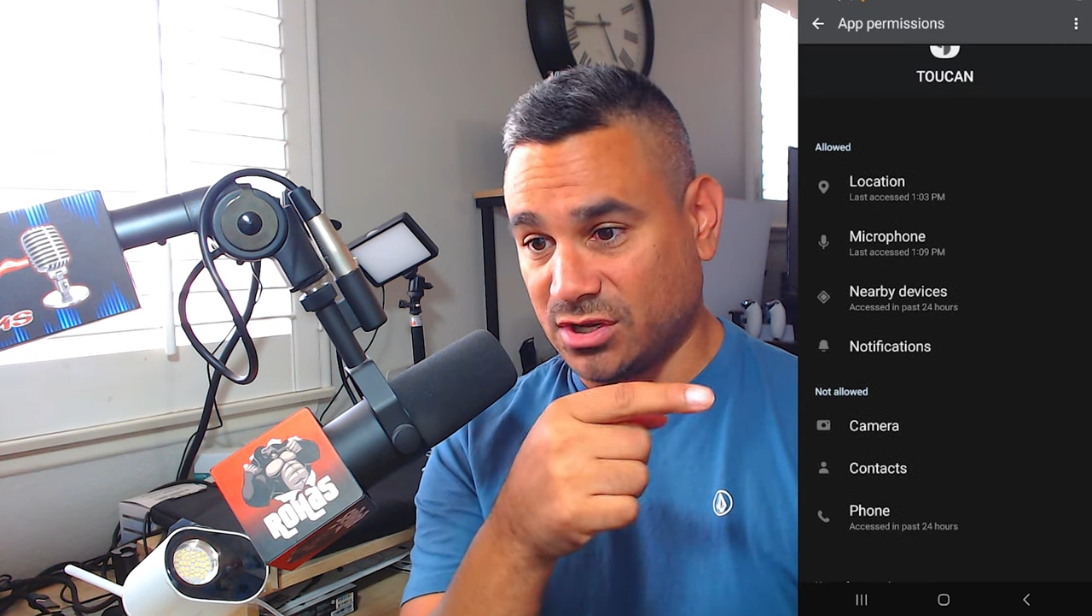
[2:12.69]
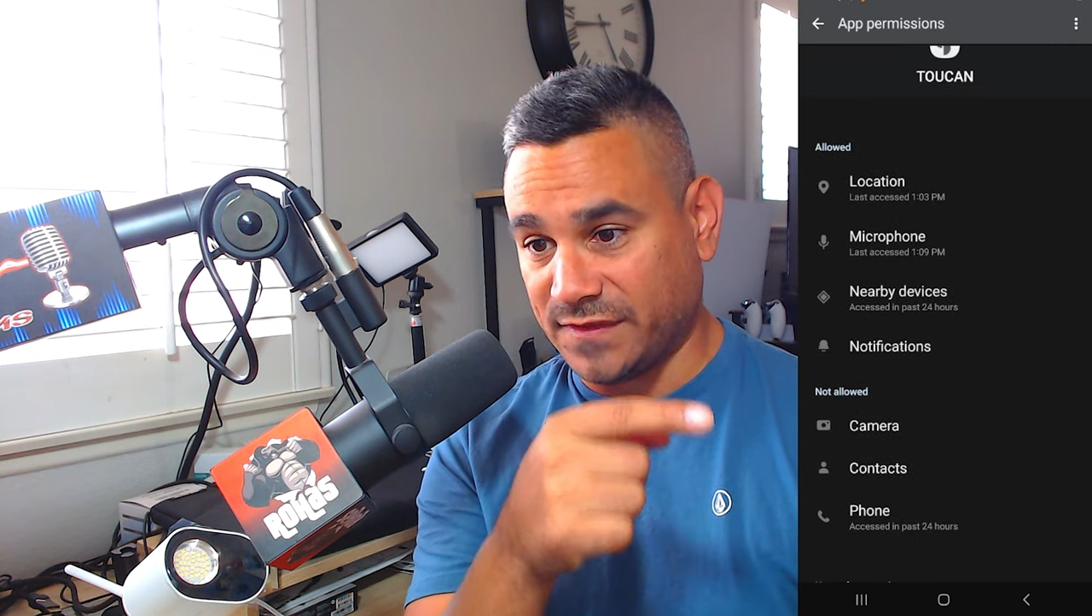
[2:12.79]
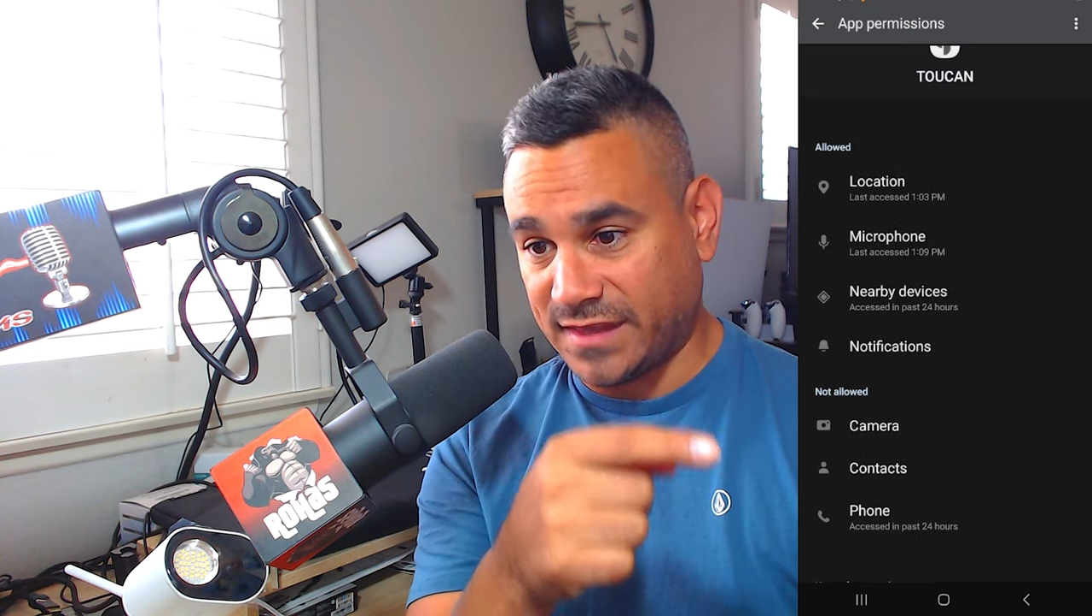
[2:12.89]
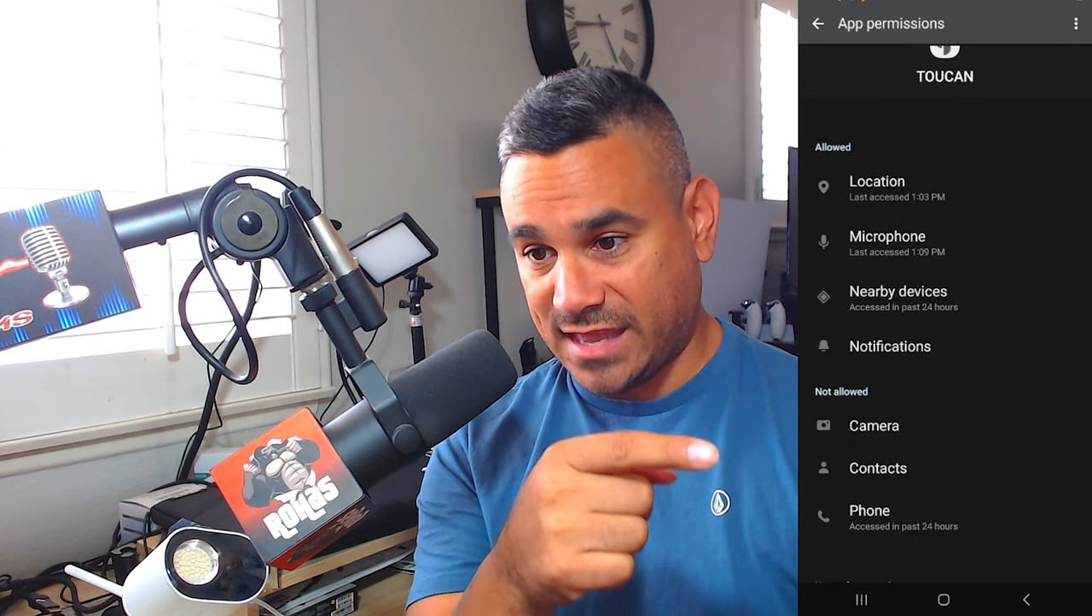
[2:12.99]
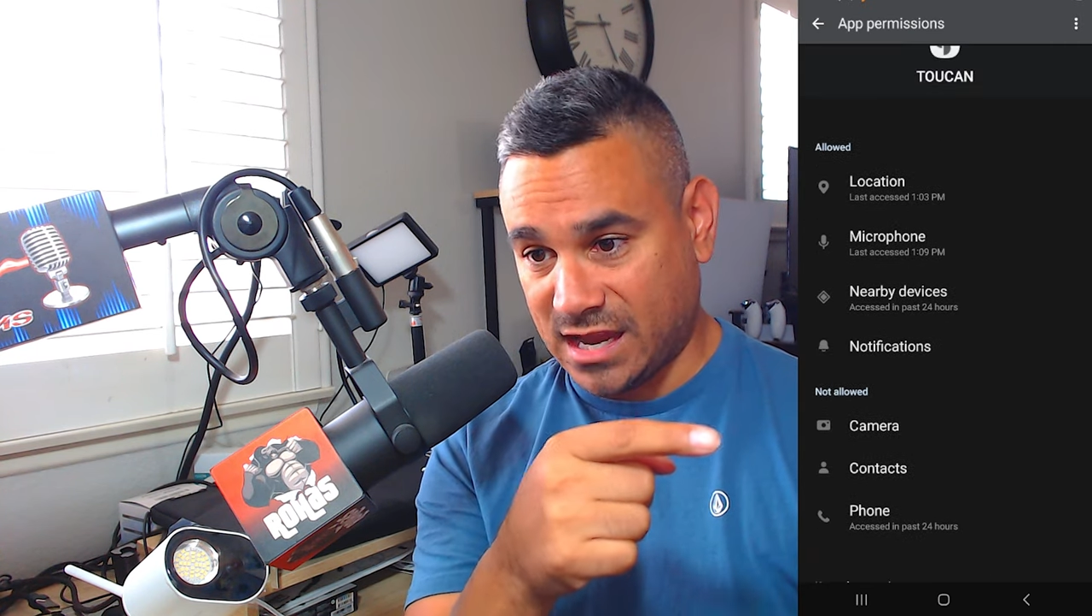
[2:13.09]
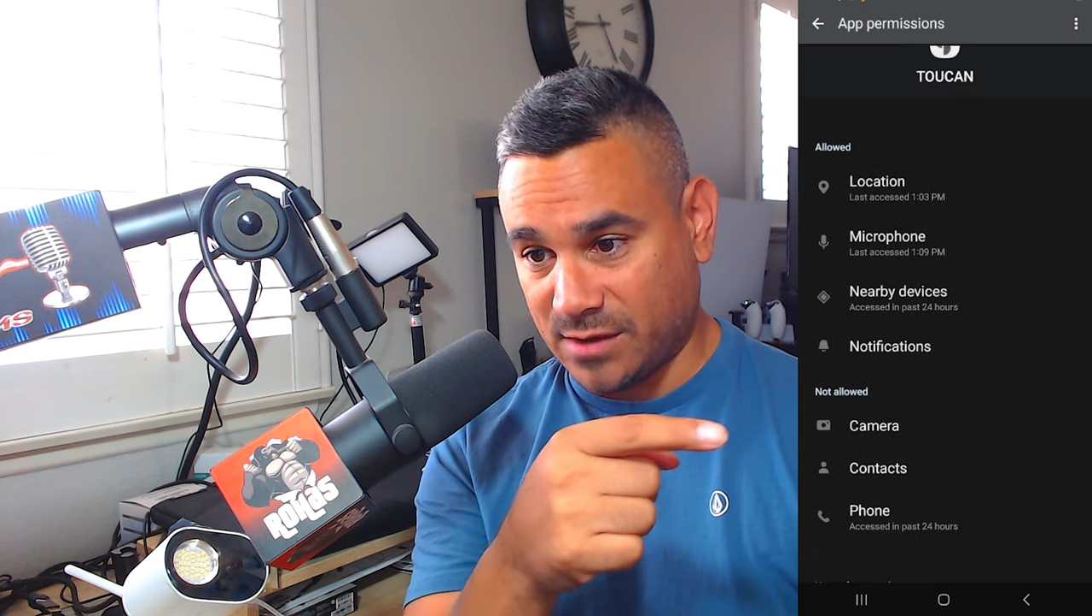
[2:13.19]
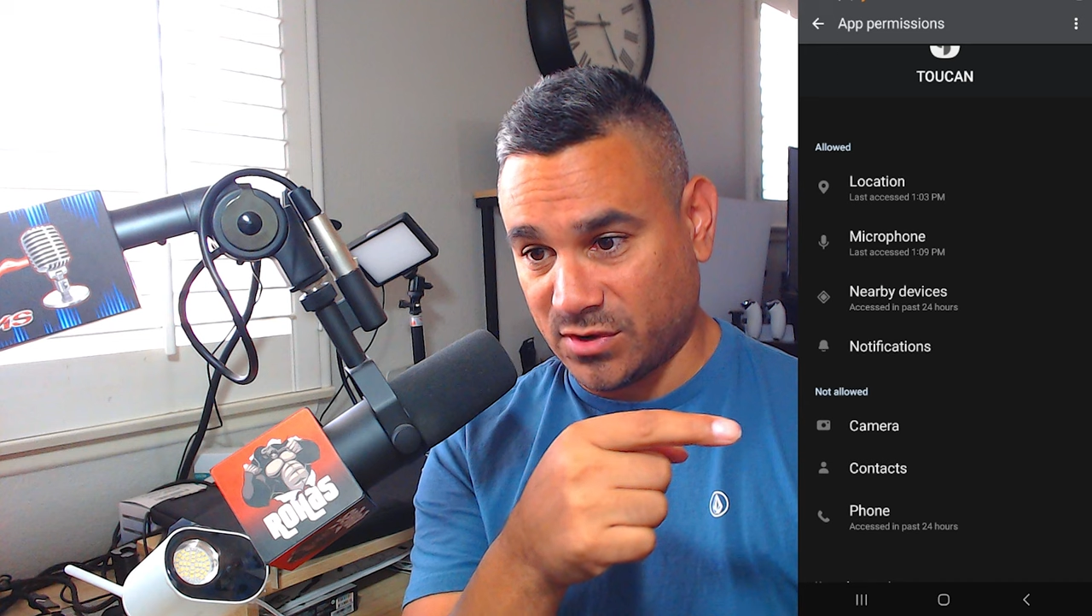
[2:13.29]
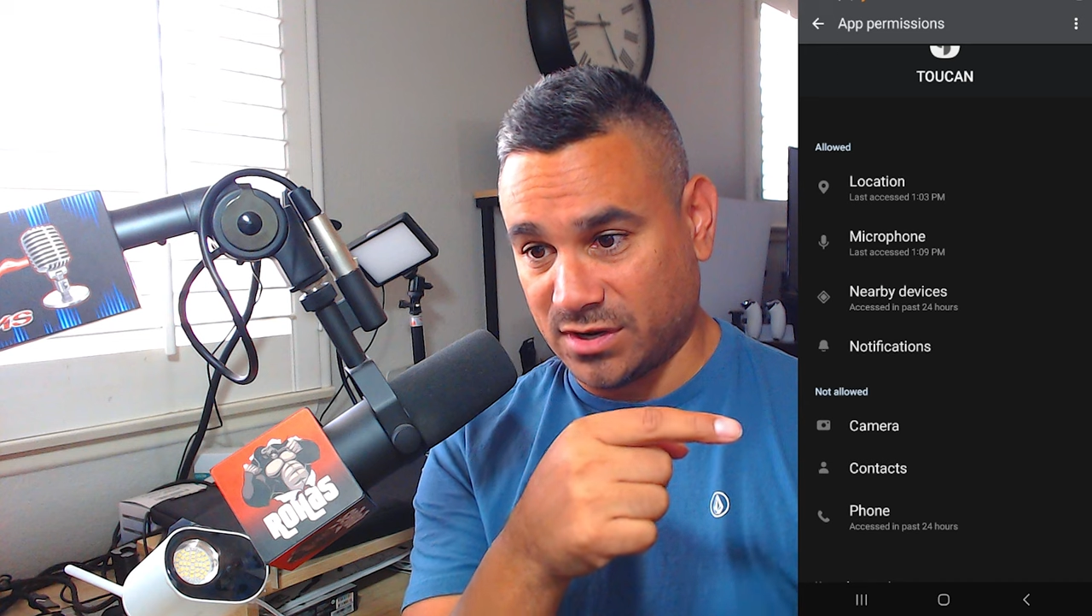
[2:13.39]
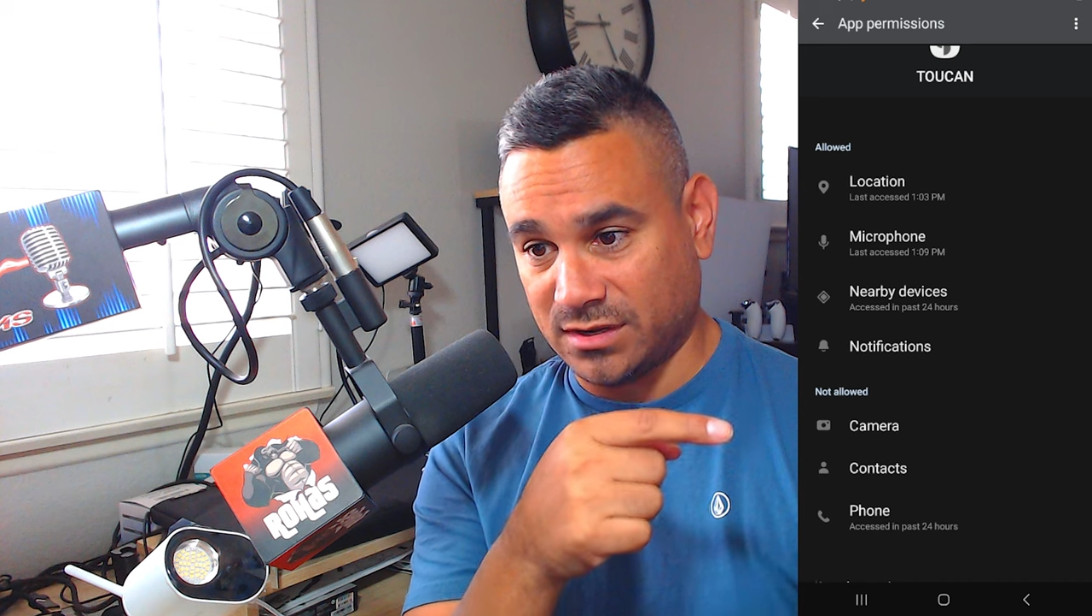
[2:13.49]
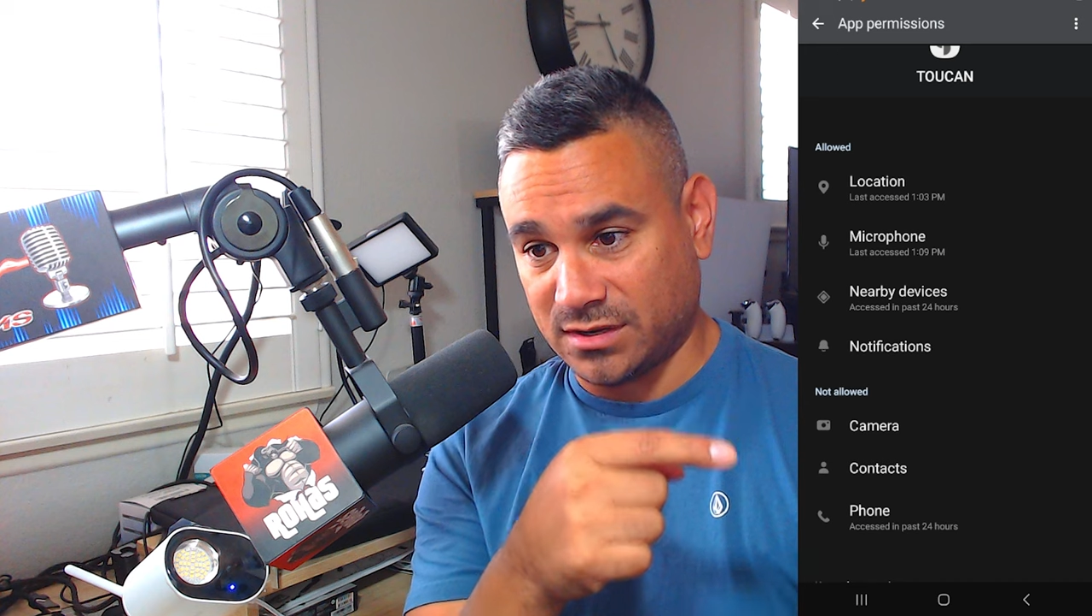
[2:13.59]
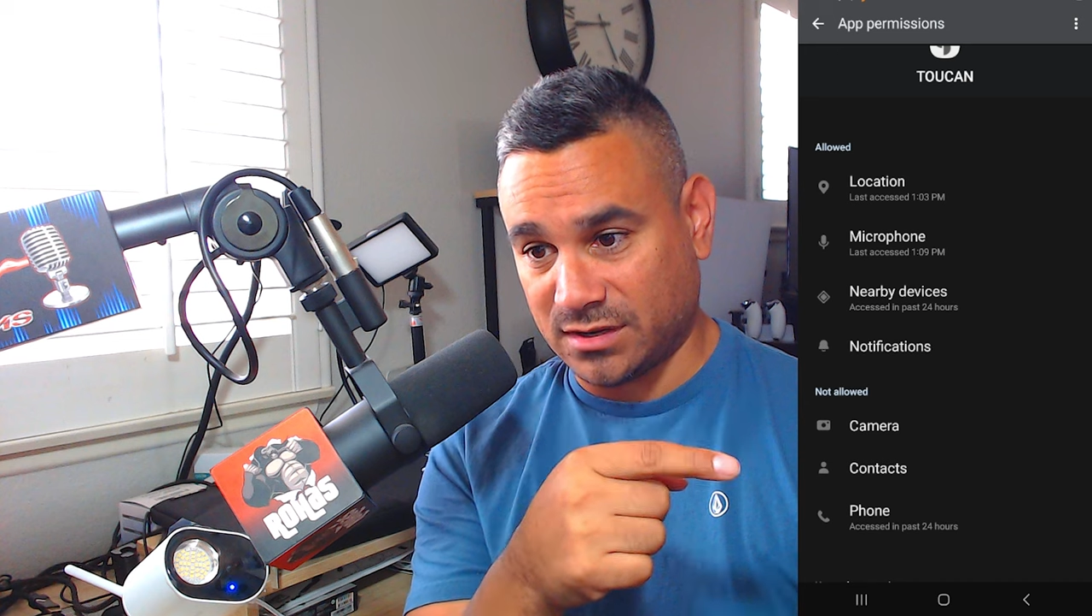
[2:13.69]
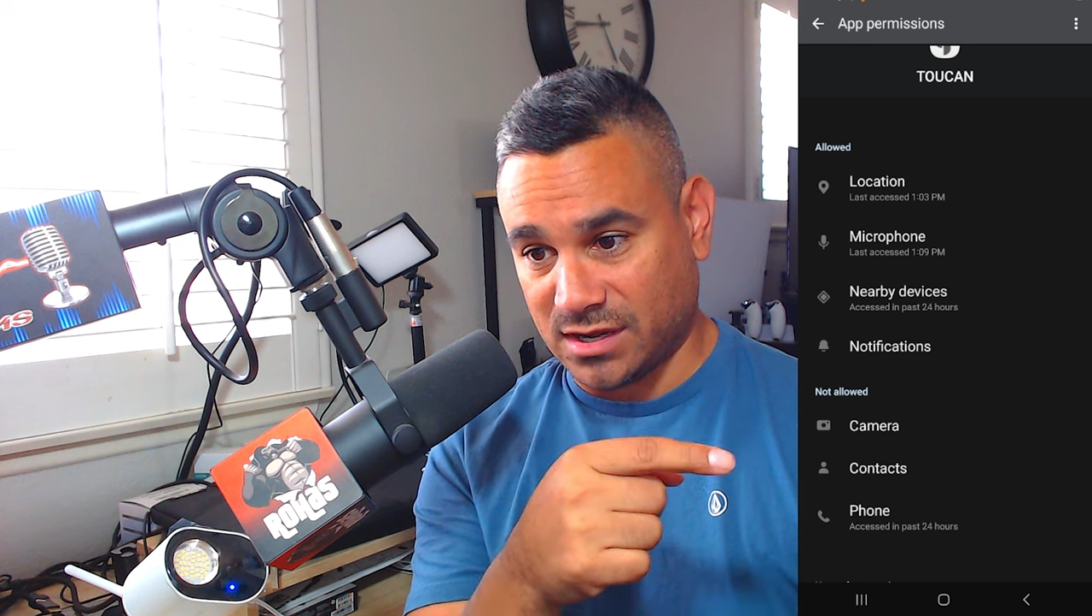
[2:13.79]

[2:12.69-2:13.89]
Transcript: on the camera